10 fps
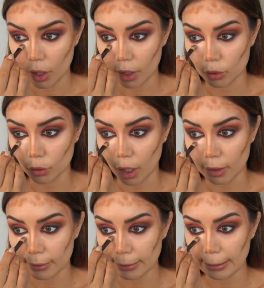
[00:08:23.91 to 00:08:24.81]
and look
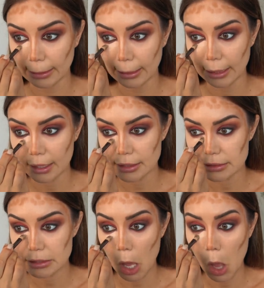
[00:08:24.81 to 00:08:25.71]
a little
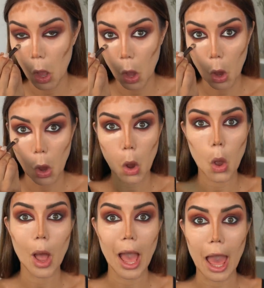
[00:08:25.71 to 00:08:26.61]
less
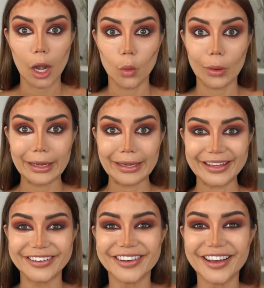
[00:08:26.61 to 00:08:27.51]

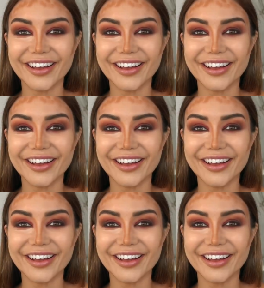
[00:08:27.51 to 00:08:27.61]
Halloween-y.